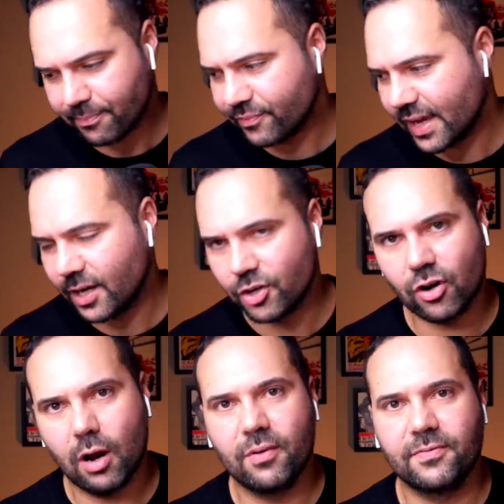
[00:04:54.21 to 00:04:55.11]
they're going to
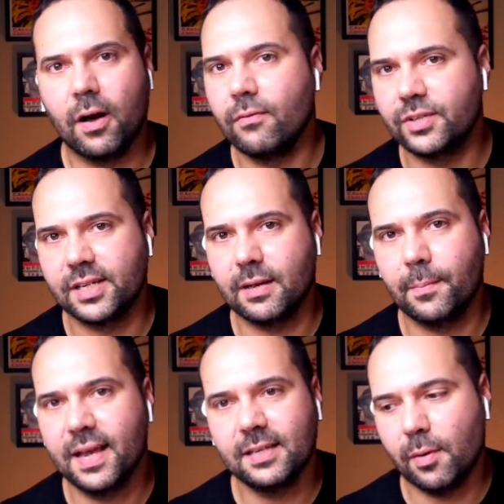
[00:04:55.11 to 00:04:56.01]
try it with 5 or 6
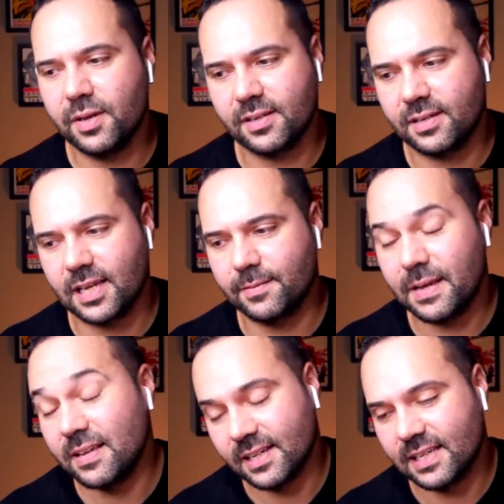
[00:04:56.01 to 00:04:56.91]
MPs, maybe
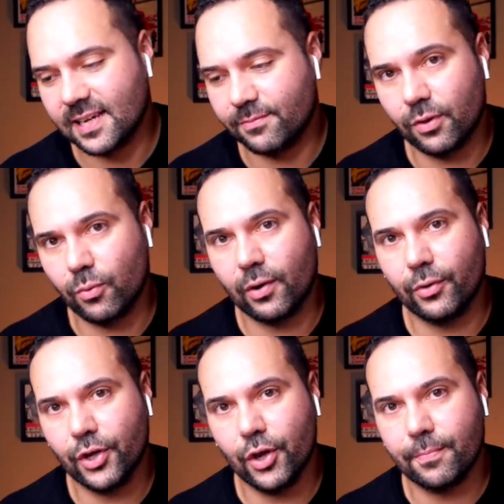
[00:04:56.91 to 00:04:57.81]
be successful with 1 or
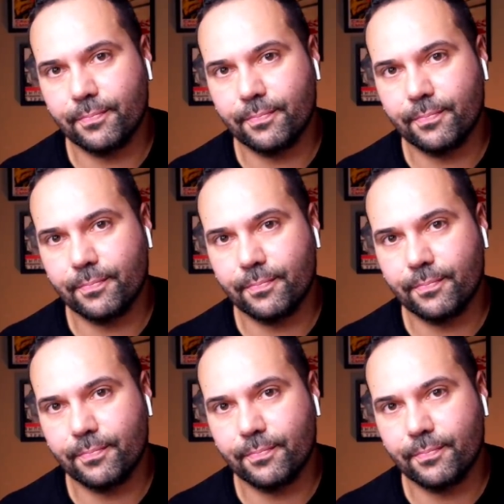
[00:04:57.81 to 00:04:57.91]
2.